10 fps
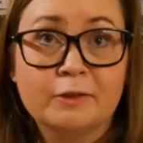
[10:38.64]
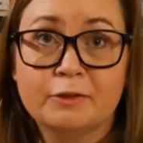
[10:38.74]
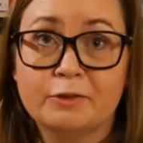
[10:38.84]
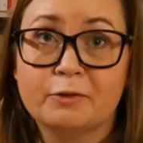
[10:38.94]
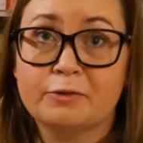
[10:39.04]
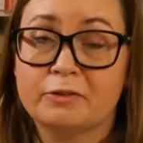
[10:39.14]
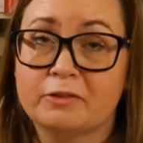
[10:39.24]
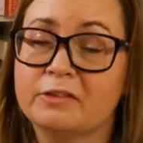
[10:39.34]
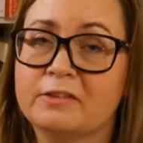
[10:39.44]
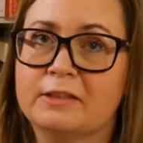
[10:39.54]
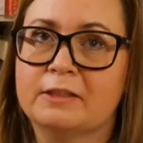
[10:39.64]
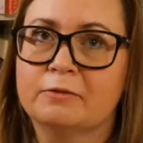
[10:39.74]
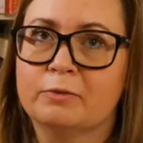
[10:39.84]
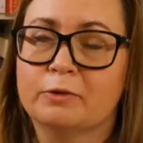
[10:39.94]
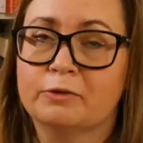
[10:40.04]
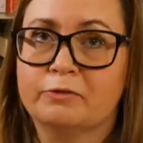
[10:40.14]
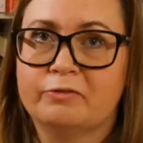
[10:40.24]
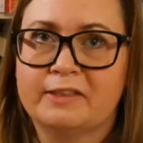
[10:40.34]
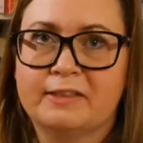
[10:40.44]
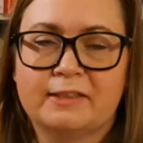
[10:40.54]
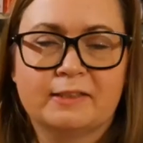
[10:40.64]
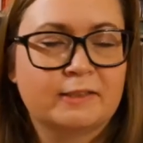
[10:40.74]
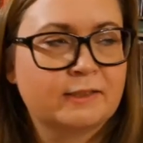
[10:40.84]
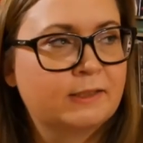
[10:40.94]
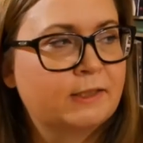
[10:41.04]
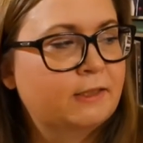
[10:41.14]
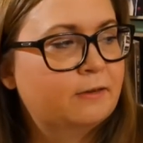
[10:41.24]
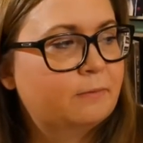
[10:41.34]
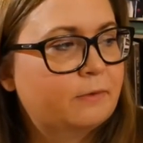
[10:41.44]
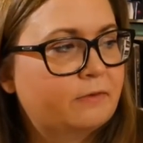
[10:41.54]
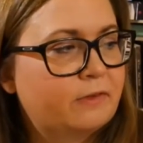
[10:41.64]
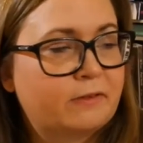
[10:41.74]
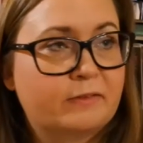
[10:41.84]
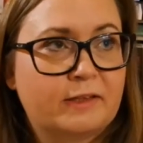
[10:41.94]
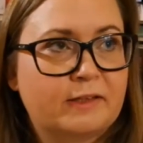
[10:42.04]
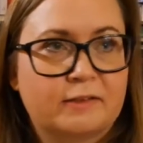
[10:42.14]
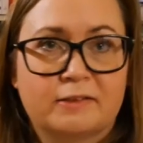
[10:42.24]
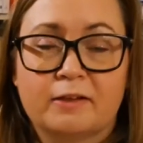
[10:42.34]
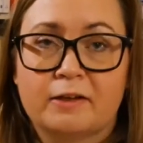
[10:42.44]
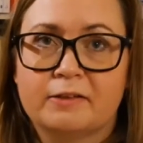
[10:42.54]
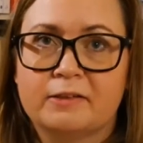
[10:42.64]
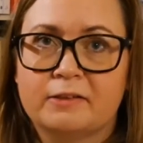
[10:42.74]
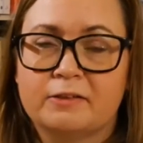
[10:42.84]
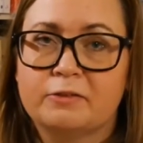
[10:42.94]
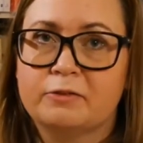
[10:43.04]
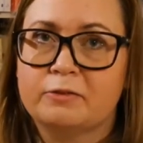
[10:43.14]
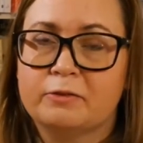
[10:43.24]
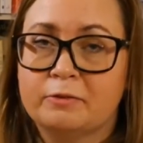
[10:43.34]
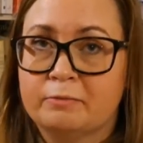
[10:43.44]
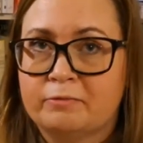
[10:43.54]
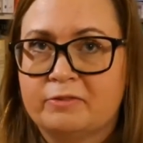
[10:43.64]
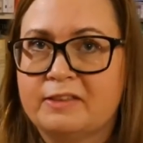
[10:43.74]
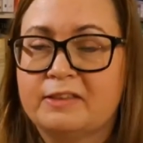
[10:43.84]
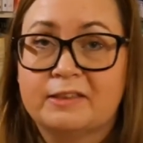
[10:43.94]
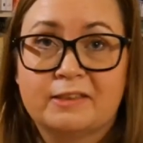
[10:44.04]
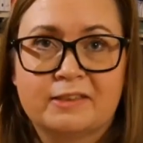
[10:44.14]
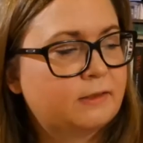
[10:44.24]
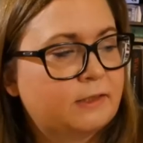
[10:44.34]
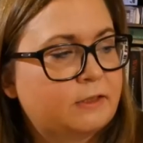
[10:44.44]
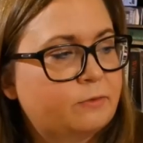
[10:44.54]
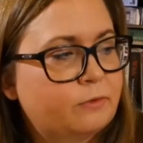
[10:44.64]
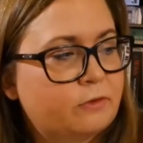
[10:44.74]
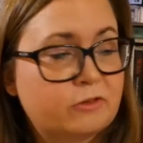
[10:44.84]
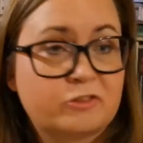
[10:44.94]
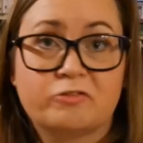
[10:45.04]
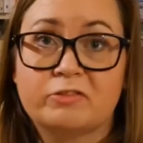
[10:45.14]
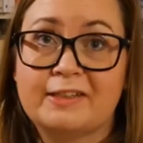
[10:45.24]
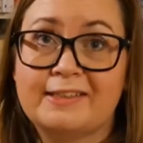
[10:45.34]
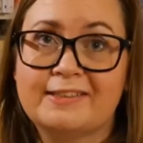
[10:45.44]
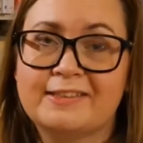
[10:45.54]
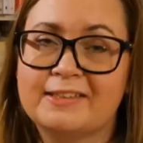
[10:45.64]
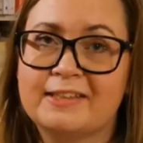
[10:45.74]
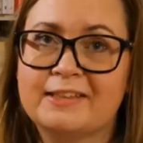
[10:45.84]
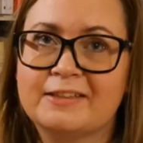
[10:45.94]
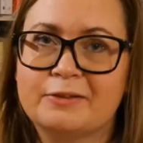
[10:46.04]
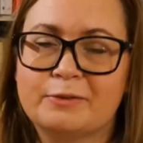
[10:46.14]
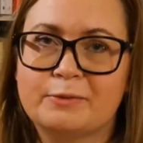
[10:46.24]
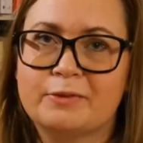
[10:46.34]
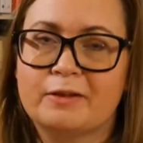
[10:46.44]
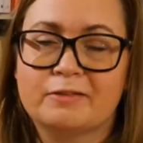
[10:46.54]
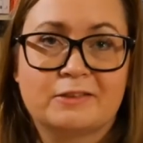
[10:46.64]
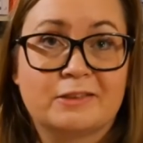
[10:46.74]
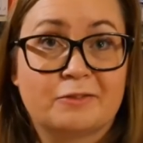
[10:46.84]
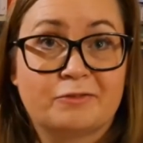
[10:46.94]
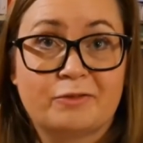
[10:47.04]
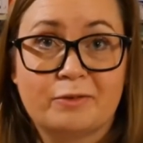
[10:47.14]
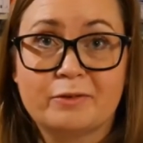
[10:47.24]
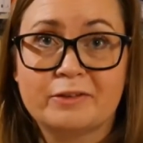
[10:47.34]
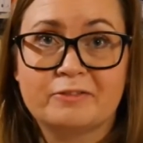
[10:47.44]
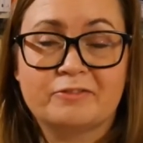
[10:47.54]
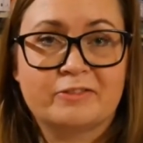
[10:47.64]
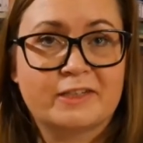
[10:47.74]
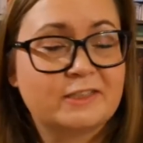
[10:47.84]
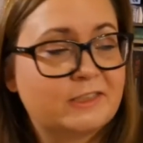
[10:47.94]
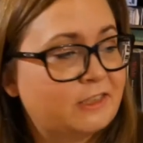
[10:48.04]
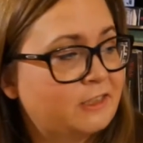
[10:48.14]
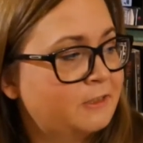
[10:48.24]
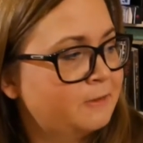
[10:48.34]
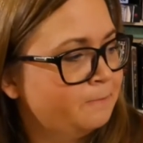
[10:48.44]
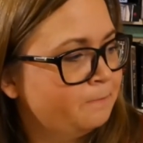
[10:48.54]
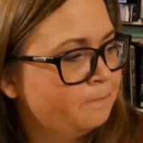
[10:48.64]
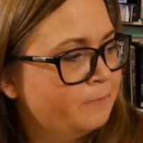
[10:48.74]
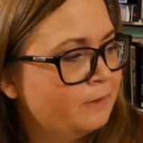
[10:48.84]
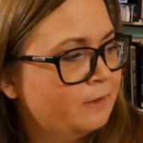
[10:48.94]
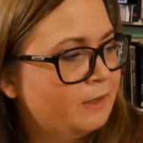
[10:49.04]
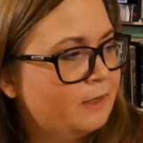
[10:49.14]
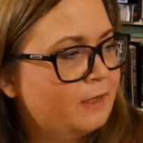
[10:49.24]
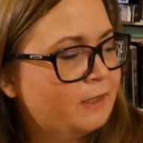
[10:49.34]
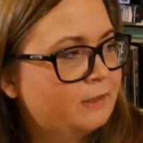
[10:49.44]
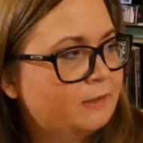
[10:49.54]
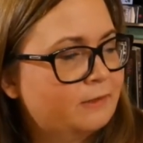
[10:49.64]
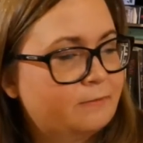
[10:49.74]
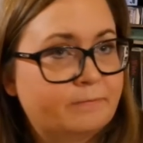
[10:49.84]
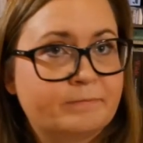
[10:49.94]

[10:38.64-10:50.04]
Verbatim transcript: Her daughters didn't want to read it but then they decided to read it. It was released in 2004 in French and